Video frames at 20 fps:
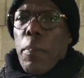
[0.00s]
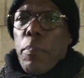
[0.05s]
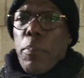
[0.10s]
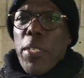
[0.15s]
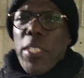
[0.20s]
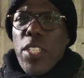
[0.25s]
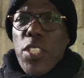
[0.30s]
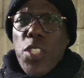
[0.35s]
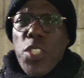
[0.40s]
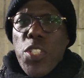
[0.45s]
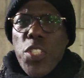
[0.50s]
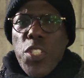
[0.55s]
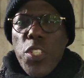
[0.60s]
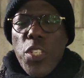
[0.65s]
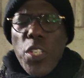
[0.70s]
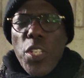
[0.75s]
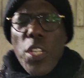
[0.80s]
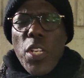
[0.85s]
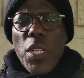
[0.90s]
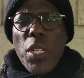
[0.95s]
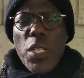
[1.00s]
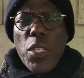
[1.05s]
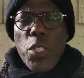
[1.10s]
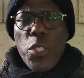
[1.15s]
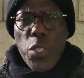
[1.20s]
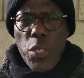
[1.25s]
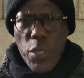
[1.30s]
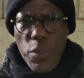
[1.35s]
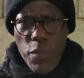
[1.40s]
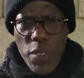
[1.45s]
British
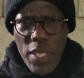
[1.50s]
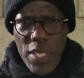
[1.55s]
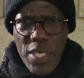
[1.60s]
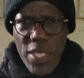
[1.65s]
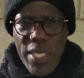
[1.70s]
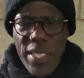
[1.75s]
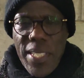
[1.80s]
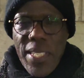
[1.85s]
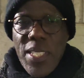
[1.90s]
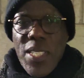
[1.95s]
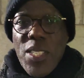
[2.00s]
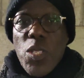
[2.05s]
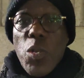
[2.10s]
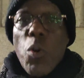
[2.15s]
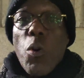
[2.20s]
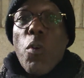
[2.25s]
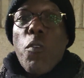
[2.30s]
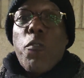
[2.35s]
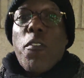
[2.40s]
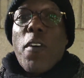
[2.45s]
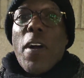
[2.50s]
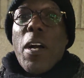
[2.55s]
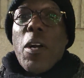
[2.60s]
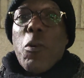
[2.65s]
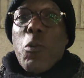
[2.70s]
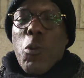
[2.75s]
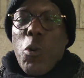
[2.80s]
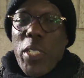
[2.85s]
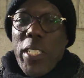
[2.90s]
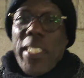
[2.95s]
universities
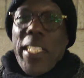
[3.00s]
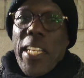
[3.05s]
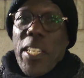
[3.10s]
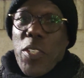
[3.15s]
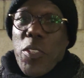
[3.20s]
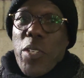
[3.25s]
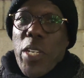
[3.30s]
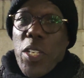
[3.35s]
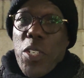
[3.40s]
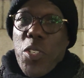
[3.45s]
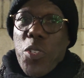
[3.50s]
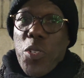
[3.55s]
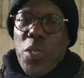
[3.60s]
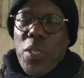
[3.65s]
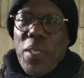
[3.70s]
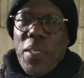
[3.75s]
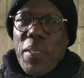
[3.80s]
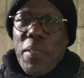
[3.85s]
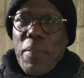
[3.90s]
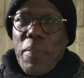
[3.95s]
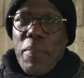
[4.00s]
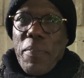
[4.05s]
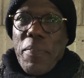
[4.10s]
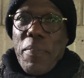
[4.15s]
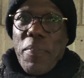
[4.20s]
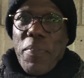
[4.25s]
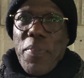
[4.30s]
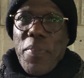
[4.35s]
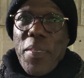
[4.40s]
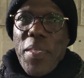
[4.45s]
offer quality education,
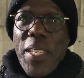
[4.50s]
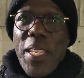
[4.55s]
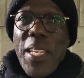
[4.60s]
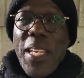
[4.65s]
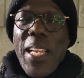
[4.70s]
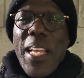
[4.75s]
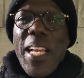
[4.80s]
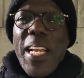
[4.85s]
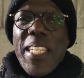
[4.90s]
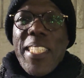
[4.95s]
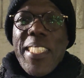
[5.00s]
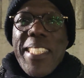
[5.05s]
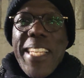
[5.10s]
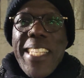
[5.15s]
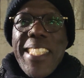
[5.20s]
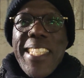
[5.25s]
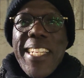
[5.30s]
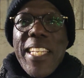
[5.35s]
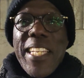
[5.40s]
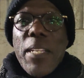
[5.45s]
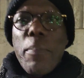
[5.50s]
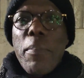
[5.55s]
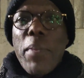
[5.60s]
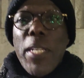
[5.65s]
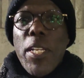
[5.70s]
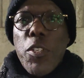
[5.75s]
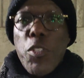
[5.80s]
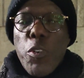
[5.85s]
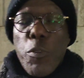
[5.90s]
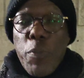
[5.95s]
just like
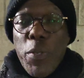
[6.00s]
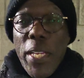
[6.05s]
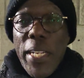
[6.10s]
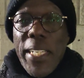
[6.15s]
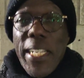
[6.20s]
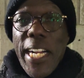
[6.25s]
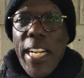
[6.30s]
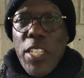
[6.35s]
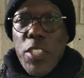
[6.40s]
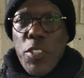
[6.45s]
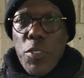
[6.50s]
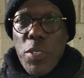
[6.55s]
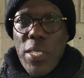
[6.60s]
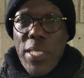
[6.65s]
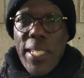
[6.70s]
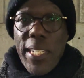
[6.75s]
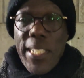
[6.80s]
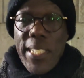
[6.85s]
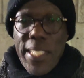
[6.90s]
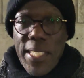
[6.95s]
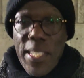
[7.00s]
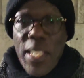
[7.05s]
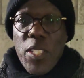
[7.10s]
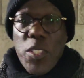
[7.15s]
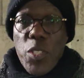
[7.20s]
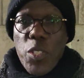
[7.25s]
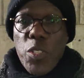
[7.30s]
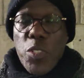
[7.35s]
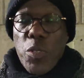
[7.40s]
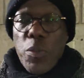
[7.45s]
many European countries, ladies
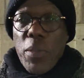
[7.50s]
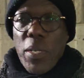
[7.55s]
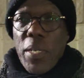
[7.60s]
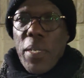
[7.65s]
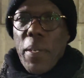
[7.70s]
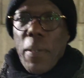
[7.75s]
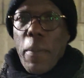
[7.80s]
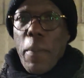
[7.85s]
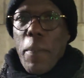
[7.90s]
and gentlemen.